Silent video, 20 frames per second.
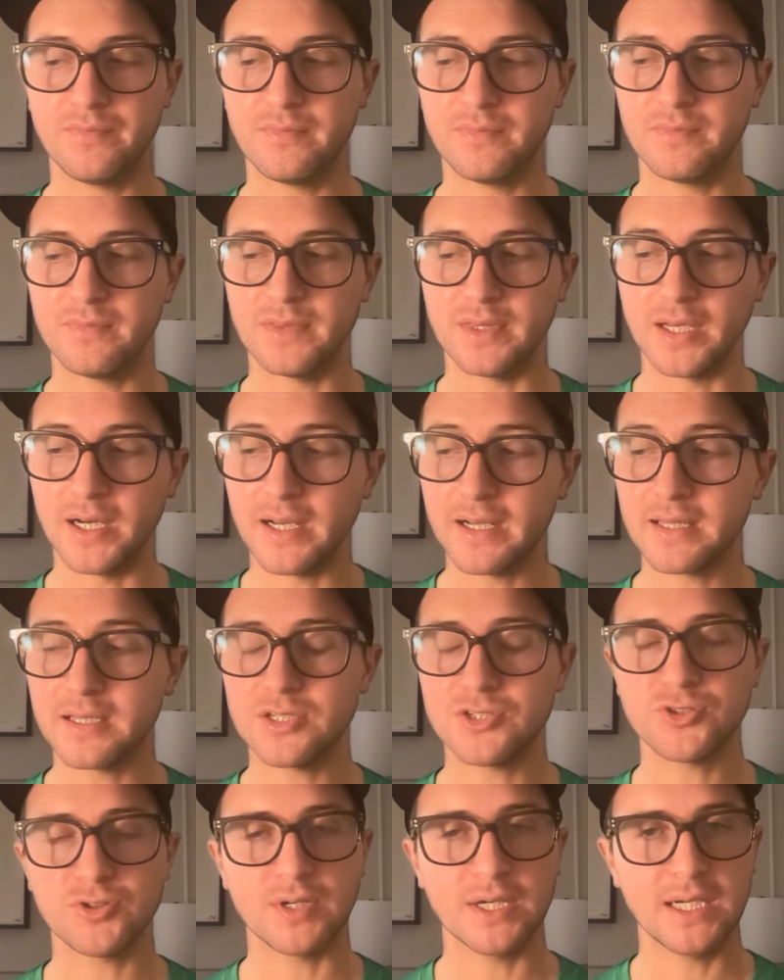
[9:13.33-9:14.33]
lot of
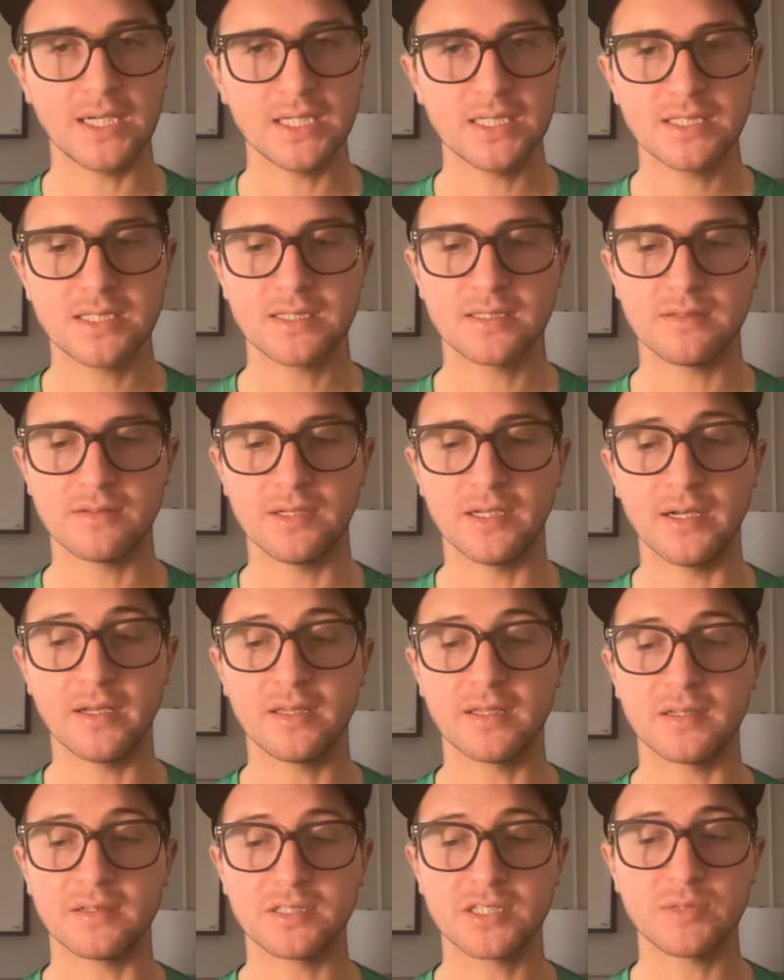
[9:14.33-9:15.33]
the trades, a lot
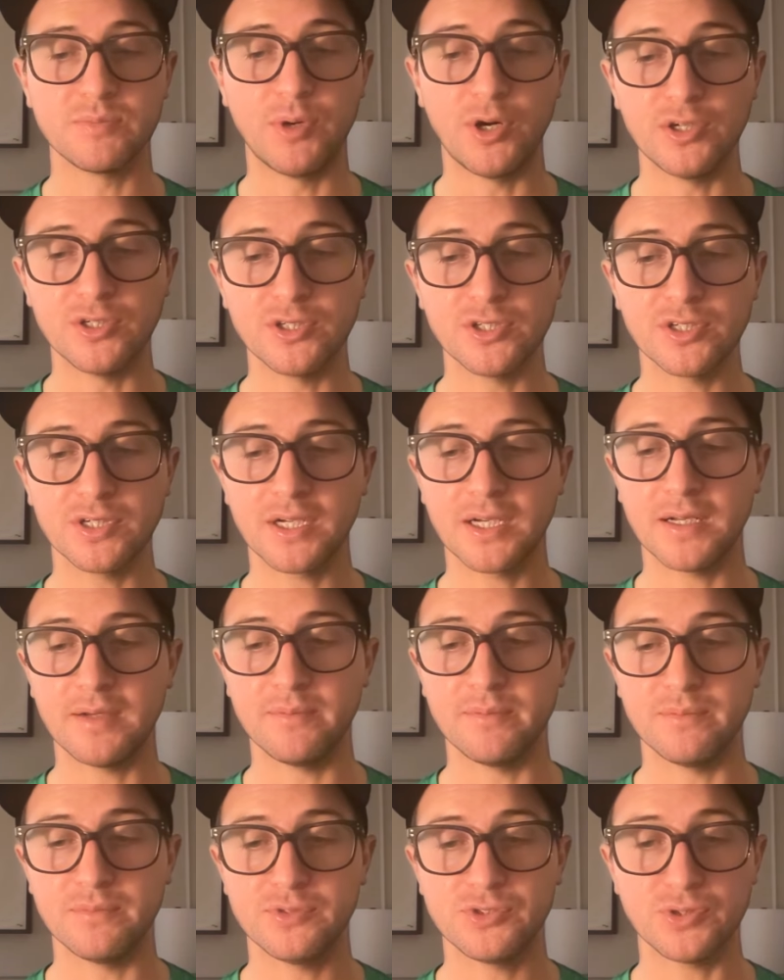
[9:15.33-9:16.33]
of the smaller kind
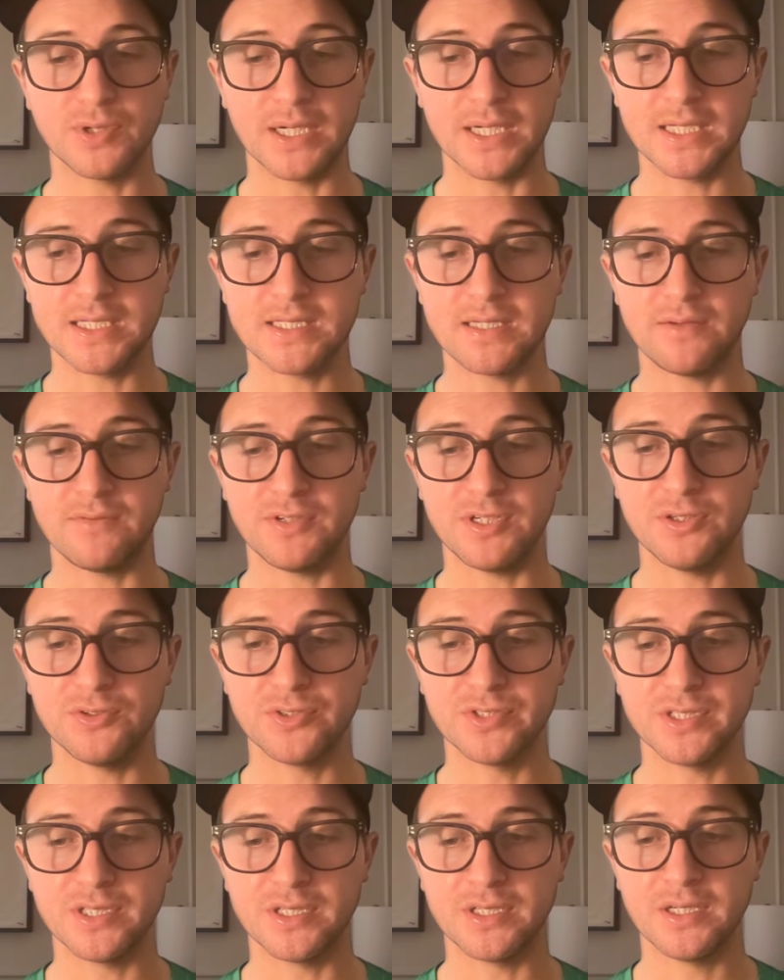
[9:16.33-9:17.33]
of trades have
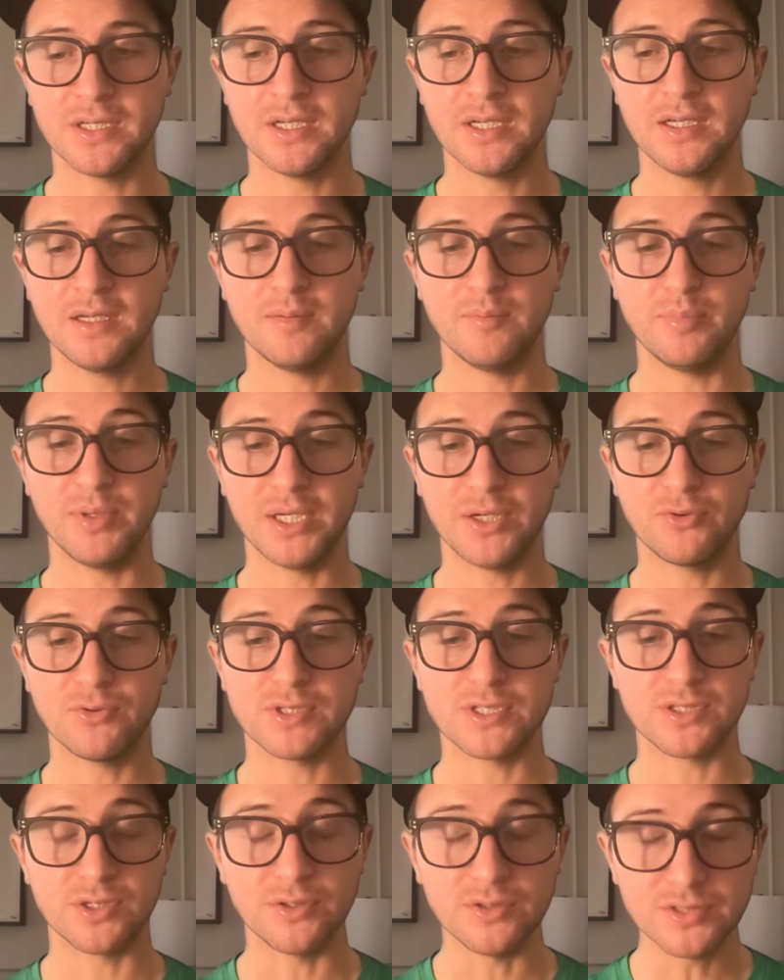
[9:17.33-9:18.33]
yielded big
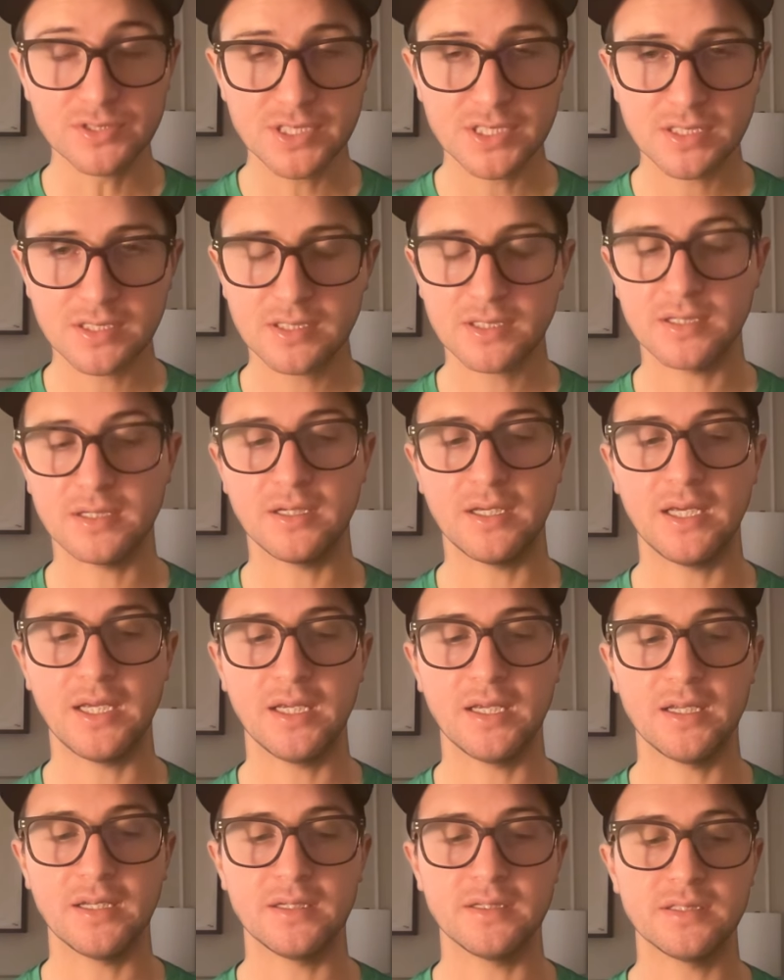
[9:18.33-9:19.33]
results.
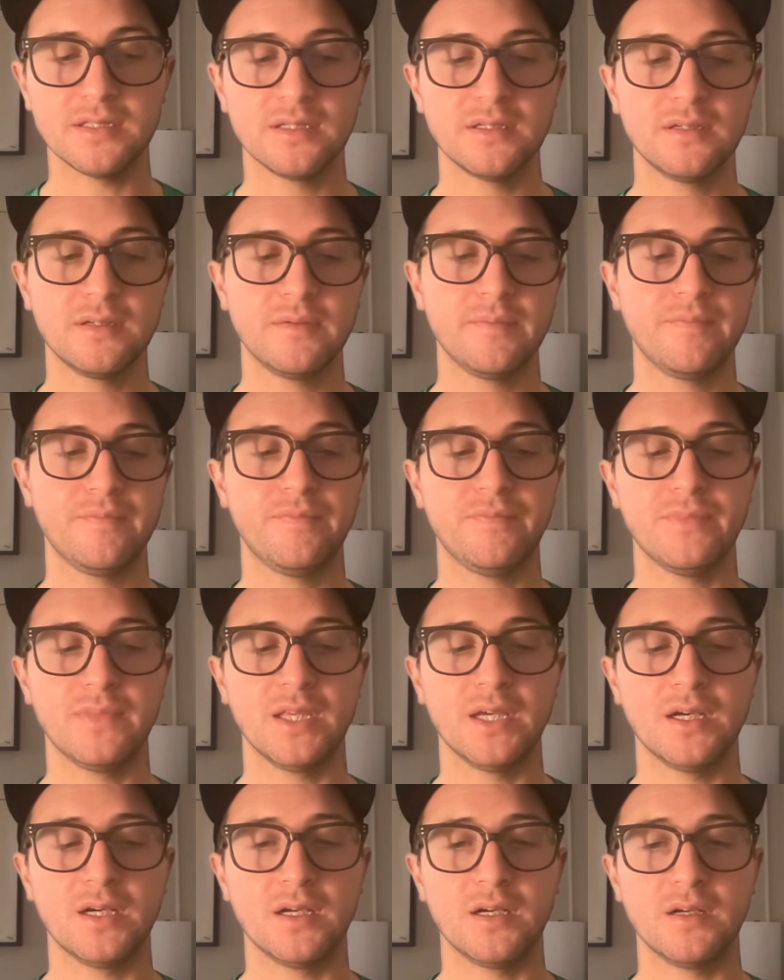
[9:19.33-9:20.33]
And
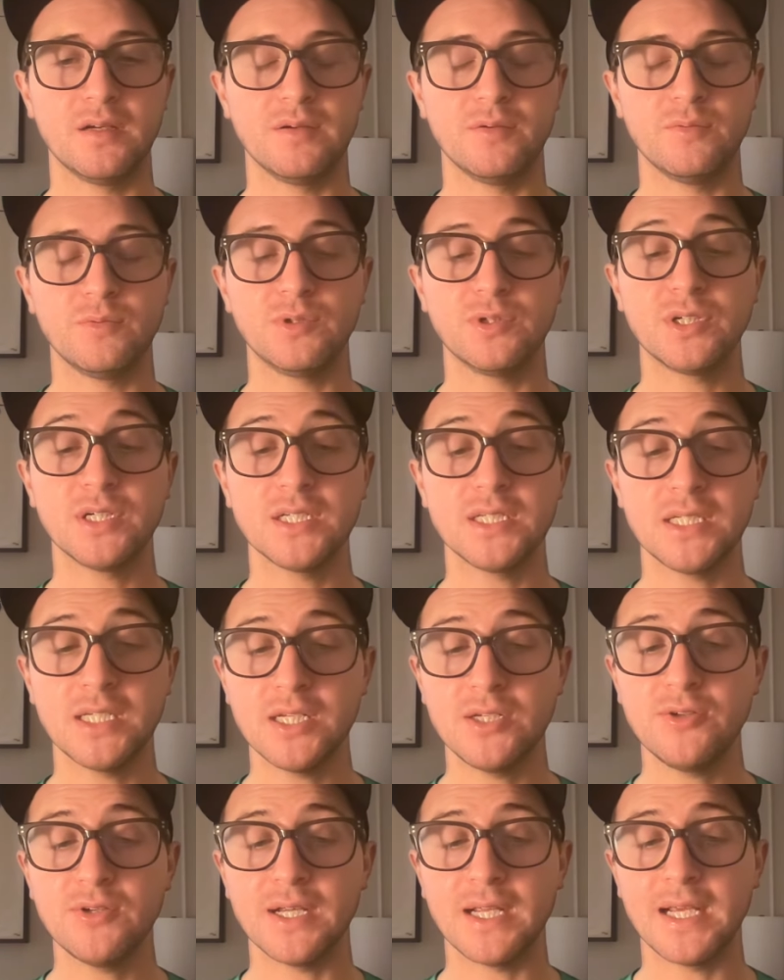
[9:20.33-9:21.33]
we'll
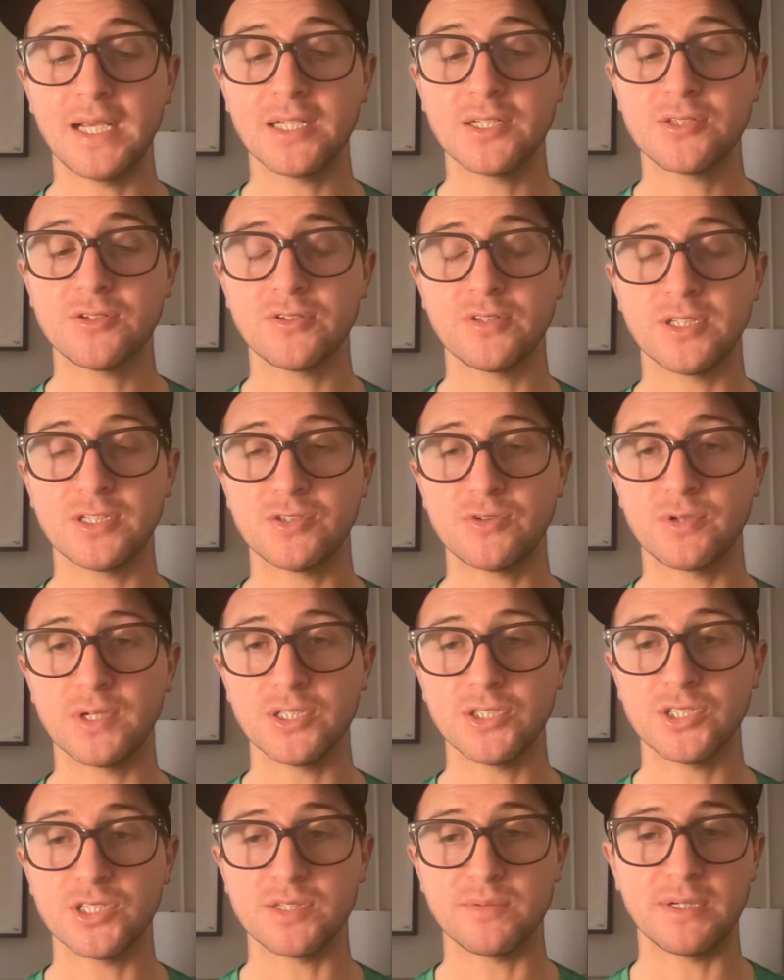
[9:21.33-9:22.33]
continue to answer these
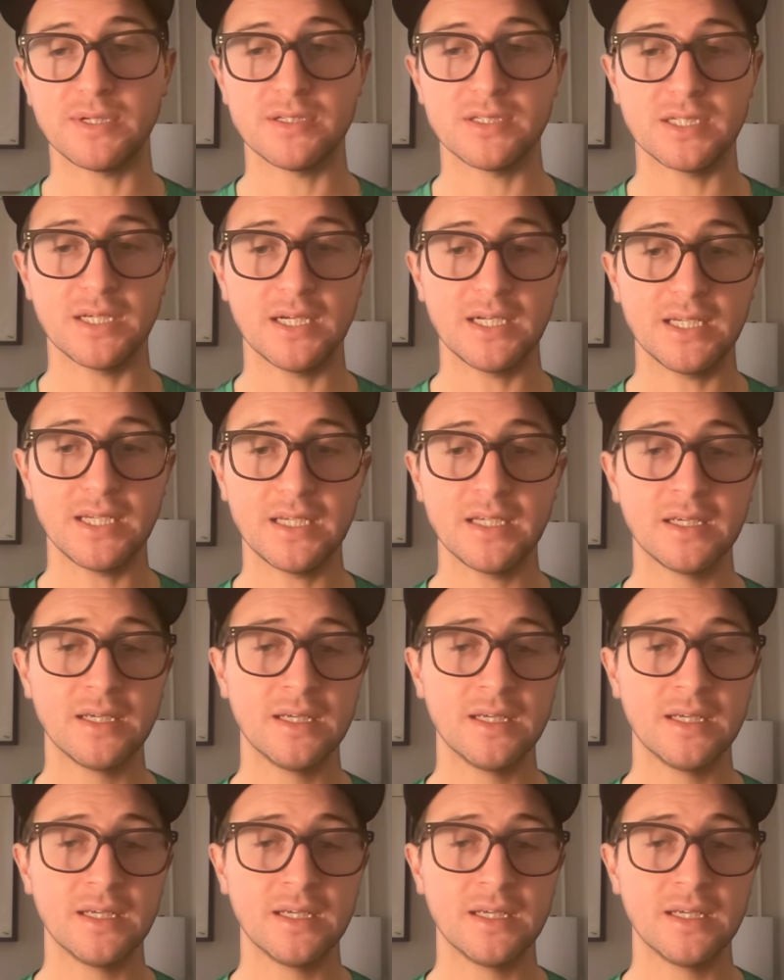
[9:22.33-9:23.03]
questions about Zaidi